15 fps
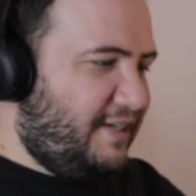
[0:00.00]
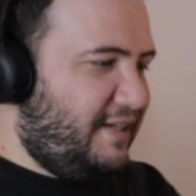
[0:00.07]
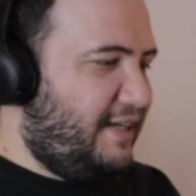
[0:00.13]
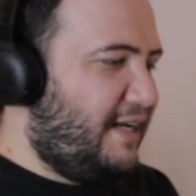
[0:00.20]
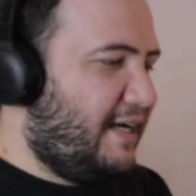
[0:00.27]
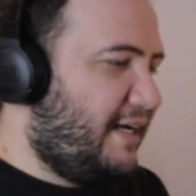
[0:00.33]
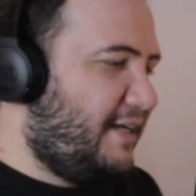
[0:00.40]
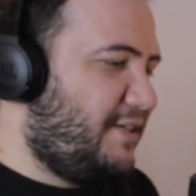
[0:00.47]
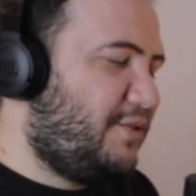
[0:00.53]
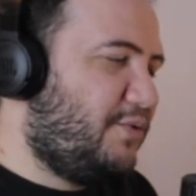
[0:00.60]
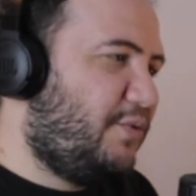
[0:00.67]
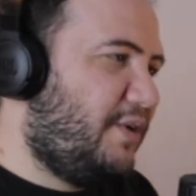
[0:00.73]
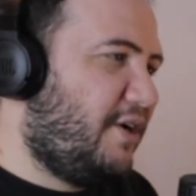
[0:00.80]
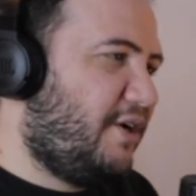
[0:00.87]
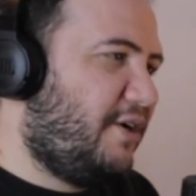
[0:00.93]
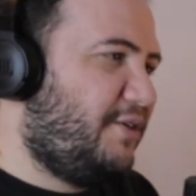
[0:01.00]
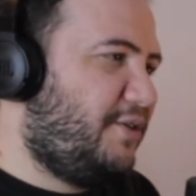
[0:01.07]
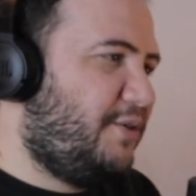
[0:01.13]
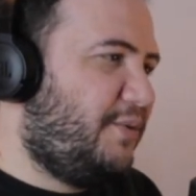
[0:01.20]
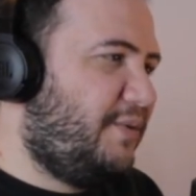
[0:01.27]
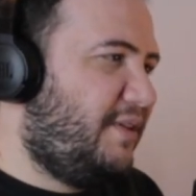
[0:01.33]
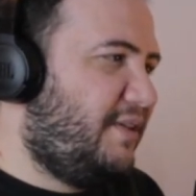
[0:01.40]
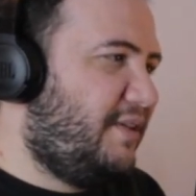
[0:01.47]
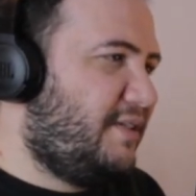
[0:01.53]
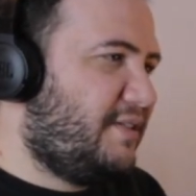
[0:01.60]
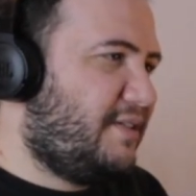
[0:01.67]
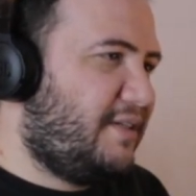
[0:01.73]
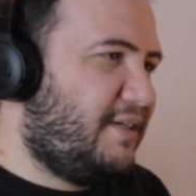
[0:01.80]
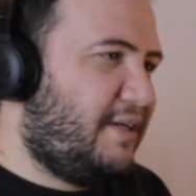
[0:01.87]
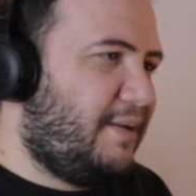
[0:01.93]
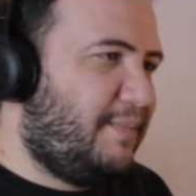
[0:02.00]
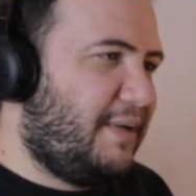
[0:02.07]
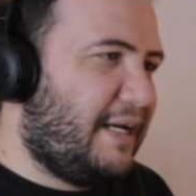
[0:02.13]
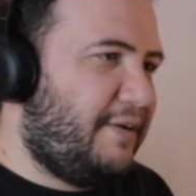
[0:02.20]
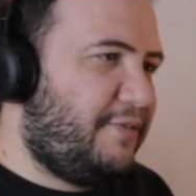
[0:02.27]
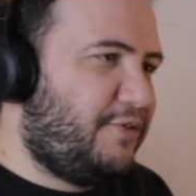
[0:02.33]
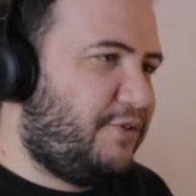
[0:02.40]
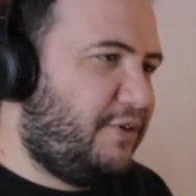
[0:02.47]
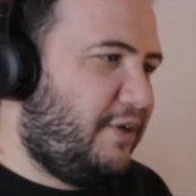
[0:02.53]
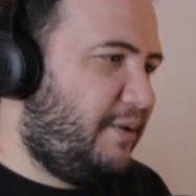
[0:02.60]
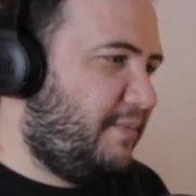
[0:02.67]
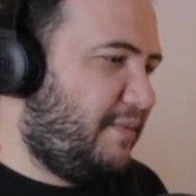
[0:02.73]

Guys, we are doing this live stream.